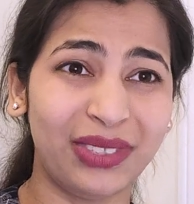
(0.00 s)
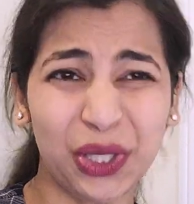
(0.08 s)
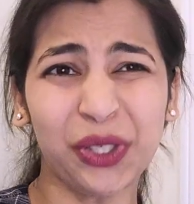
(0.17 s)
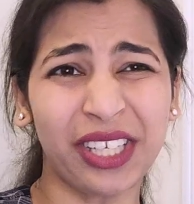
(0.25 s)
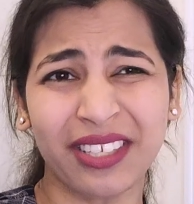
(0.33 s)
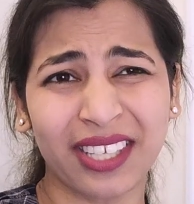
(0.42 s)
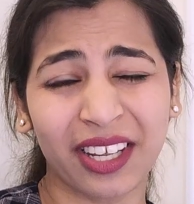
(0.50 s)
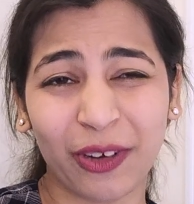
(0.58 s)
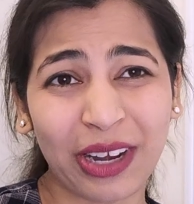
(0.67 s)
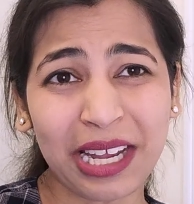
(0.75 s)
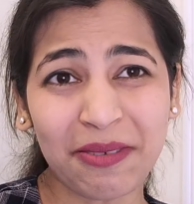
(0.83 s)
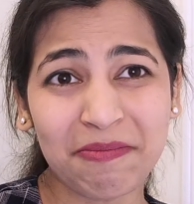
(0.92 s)
Do you
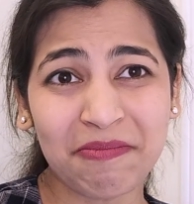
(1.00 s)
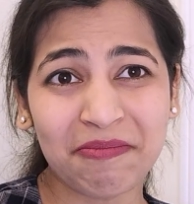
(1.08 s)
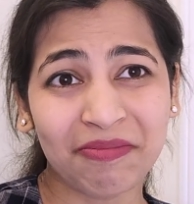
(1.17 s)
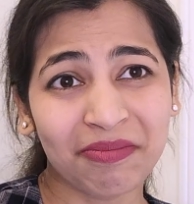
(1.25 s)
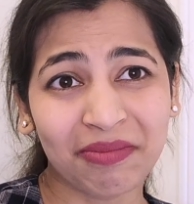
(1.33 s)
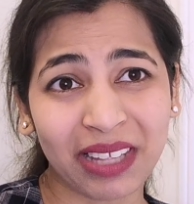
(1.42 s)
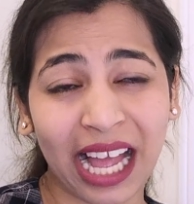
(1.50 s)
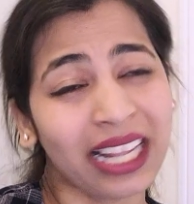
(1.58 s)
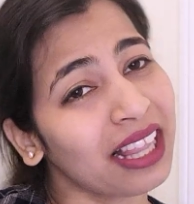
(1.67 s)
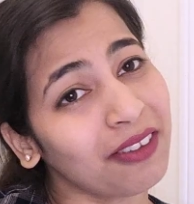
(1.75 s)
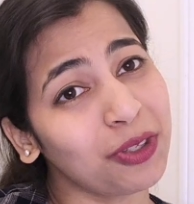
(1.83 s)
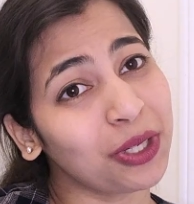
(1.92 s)
disagree?
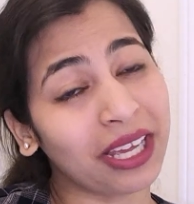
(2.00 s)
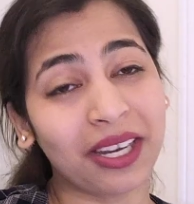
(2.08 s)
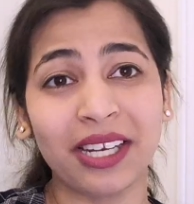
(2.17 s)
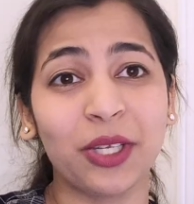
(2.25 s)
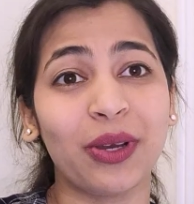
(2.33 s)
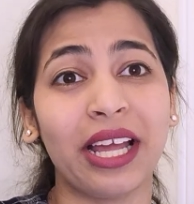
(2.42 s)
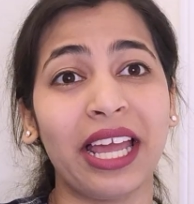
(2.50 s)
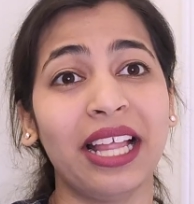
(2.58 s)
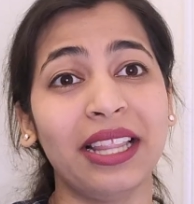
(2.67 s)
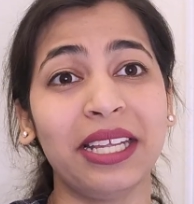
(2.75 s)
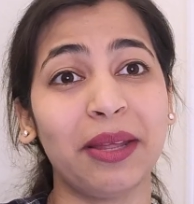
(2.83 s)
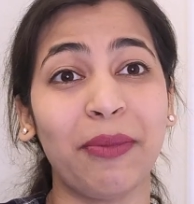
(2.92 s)
I'd love to get into a
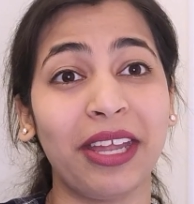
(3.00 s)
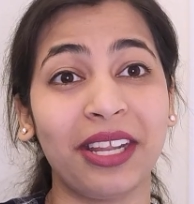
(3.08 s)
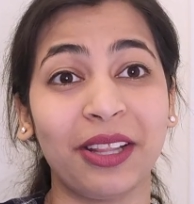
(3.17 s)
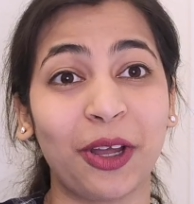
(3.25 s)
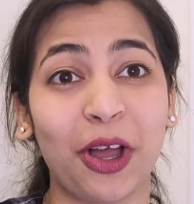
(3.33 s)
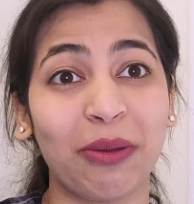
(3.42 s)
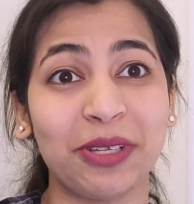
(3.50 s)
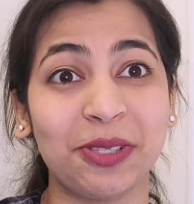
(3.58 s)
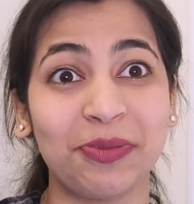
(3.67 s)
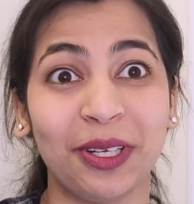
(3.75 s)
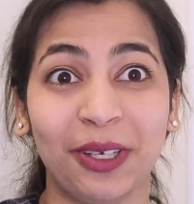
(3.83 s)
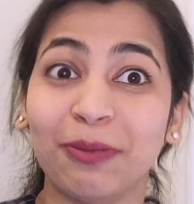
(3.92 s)
healthy debate in the comments
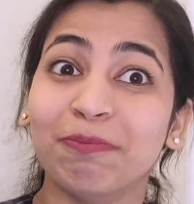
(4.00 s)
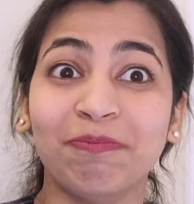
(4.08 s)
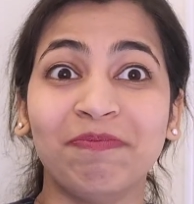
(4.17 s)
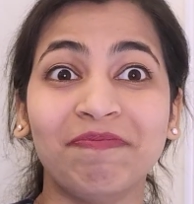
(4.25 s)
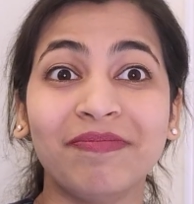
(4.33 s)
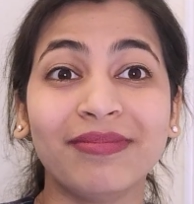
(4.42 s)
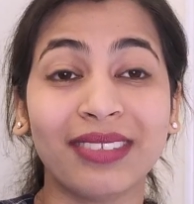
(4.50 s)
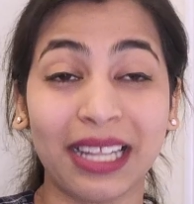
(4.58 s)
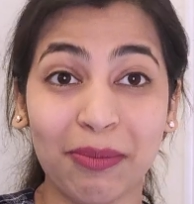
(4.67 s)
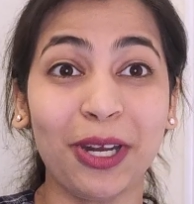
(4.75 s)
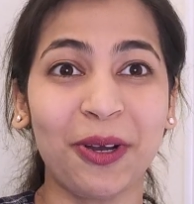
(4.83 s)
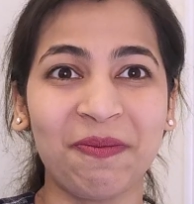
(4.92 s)
below.
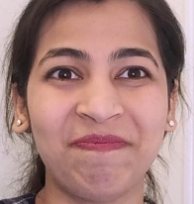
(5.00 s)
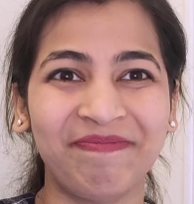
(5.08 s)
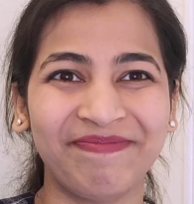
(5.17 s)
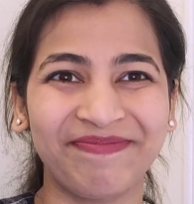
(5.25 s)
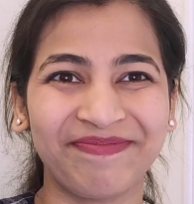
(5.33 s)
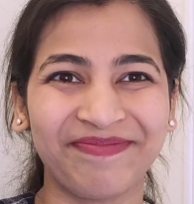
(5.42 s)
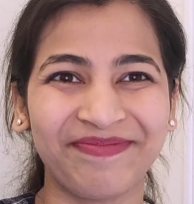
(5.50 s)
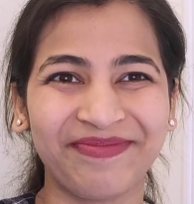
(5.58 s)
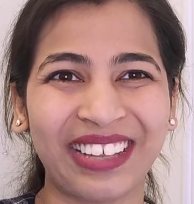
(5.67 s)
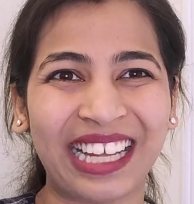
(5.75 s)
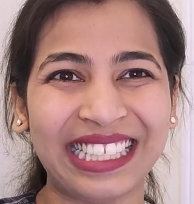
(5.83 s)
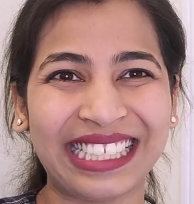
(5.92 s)
Let me know.
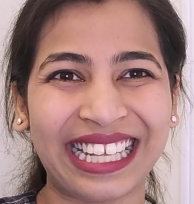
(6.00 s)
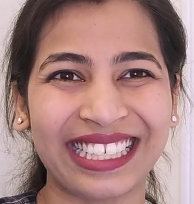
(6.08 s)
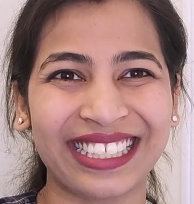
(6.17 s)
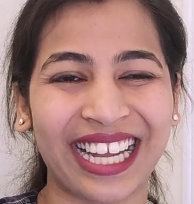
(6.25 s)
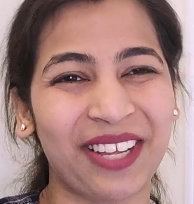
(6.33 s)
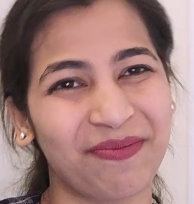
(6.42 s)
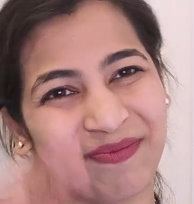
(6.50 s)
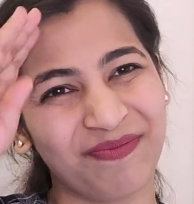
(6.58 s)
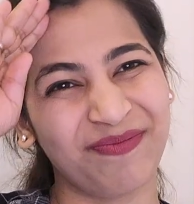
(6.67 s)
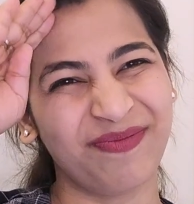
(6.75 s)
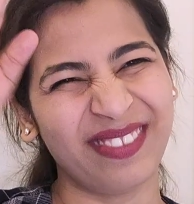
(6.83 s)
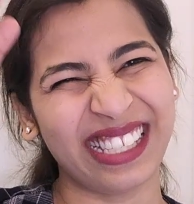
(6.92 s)
Until next time,
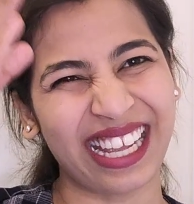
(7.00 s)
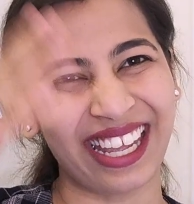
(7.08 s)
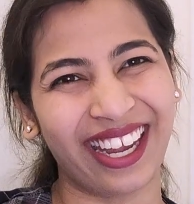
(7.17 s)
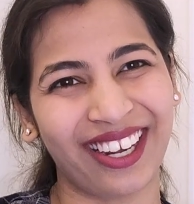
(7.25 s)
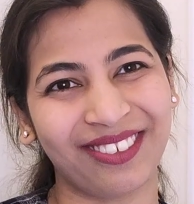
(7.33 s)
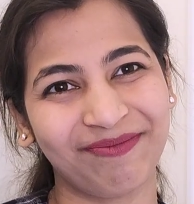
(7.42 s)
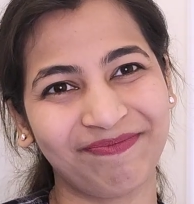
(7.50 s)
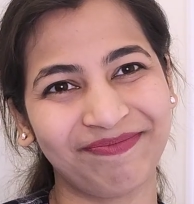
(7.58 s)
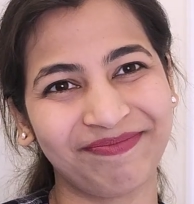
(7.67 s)
take care.